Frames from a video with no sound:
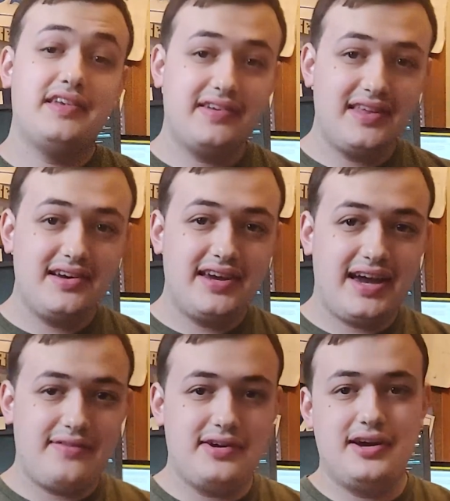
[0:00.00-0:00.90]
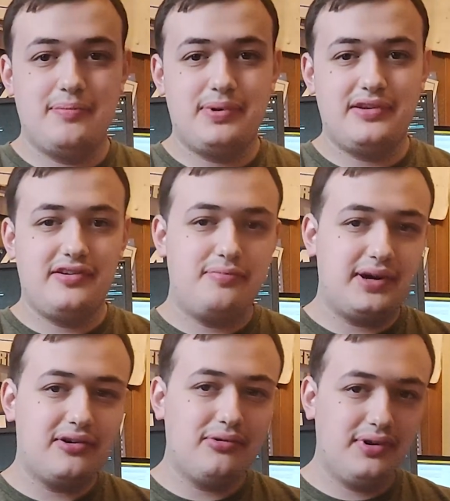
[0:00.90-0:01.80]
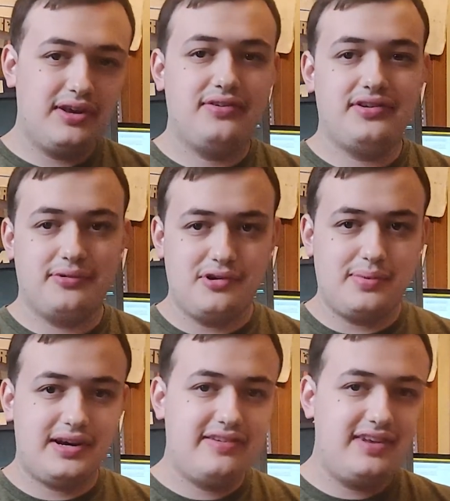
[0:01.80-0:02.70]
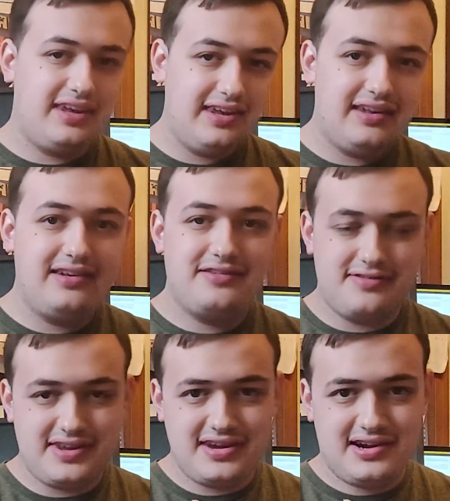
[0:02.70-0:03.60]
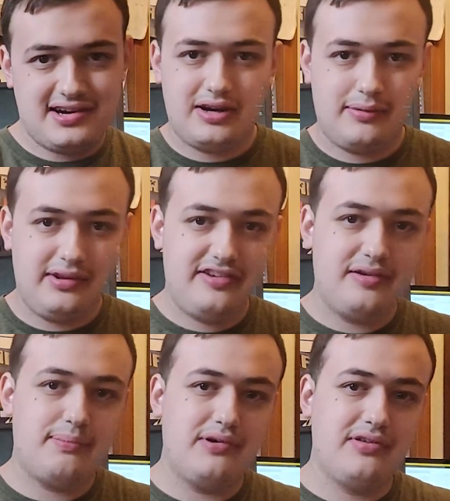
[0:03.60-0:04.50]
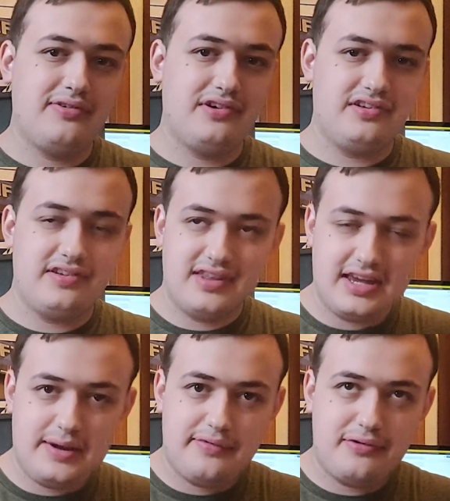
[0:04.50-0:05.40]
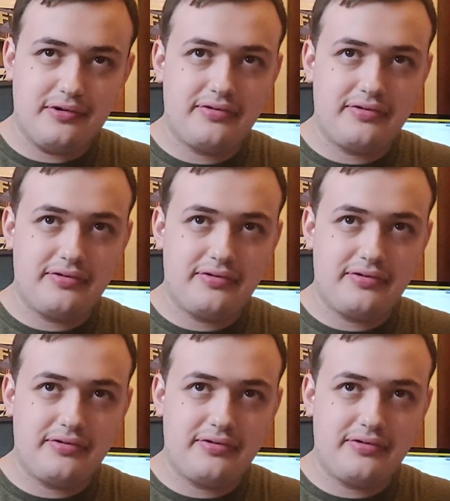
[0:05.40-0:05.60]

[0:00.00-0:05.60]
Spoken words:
So there you have it, a bunch of Michael Reeves robots in VR. I'm releasing both versions of the game for